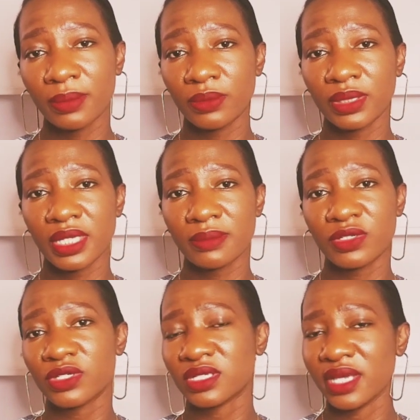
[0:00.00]
with them.
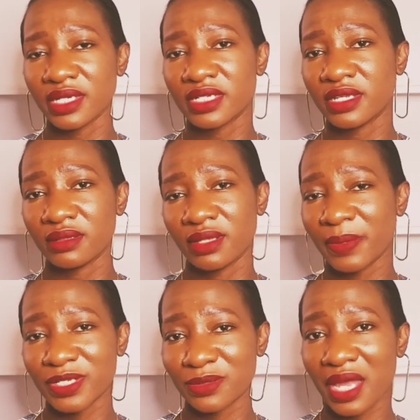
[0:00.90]
Don't get the
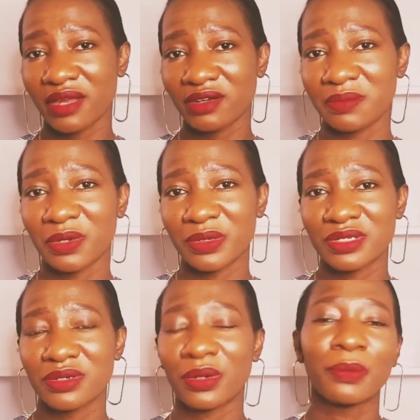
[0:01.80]
person angry, because
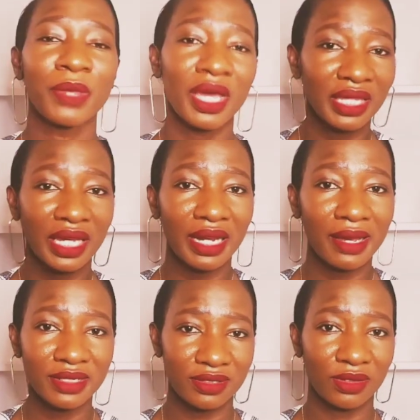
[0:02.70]
you know the
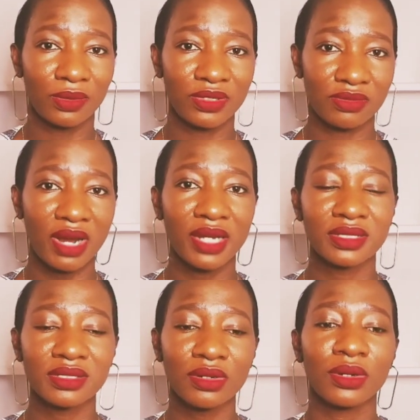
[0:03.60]
client is always right.
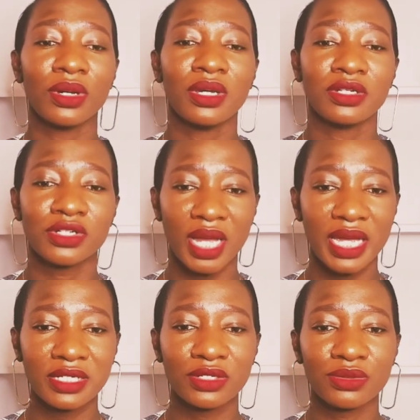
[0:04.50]
So
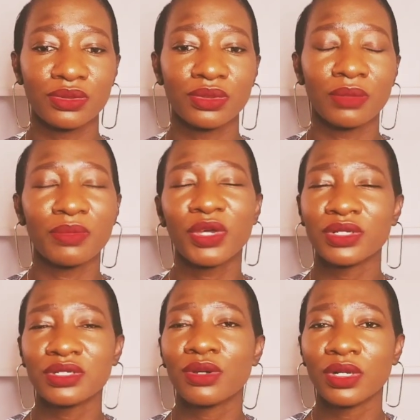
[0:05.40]
try to,
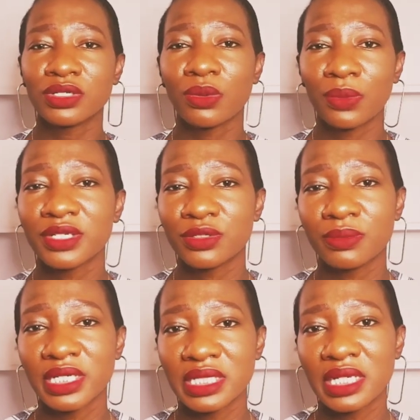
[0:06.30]
because you also want to
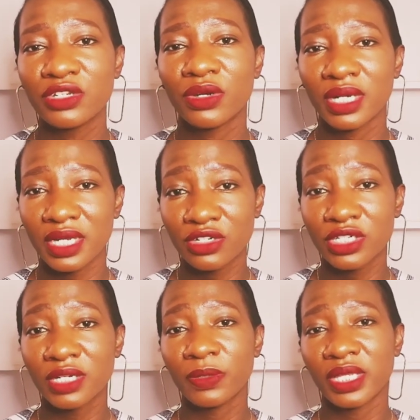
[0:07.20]
maintain your
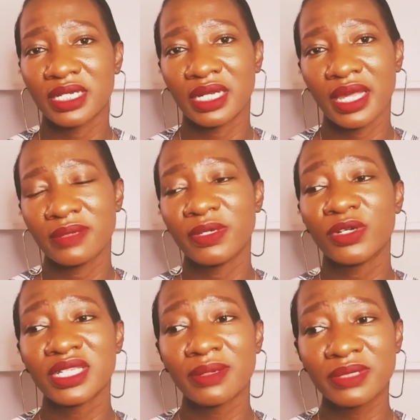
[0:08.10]
relationship with that client,
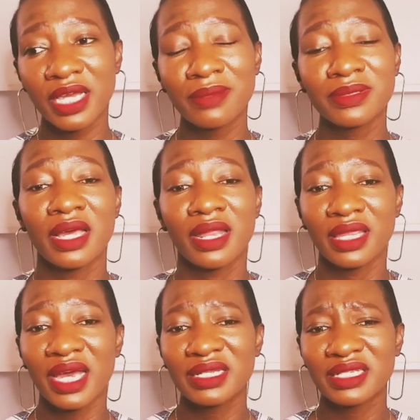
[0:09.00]
because sometimes
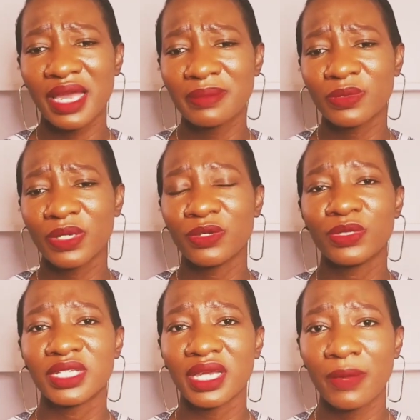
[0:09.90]
there are times when I
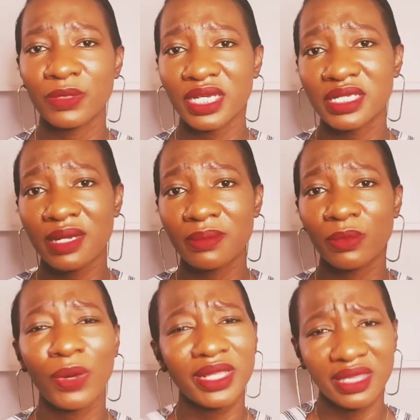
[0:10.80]
would take
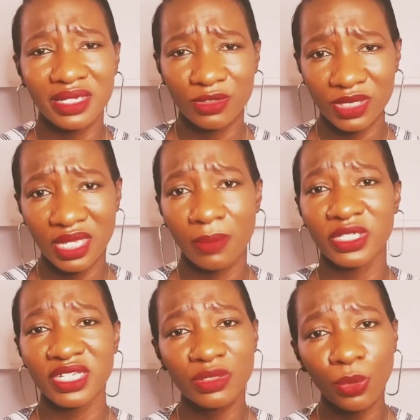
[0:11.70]
one thing to someone,
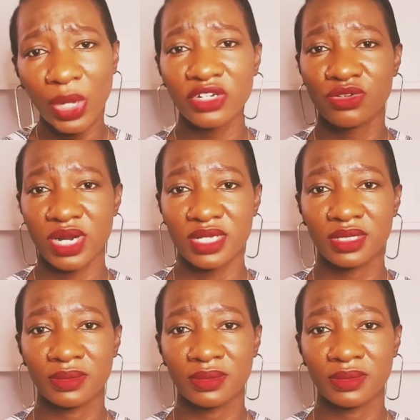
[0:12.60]
just one dress,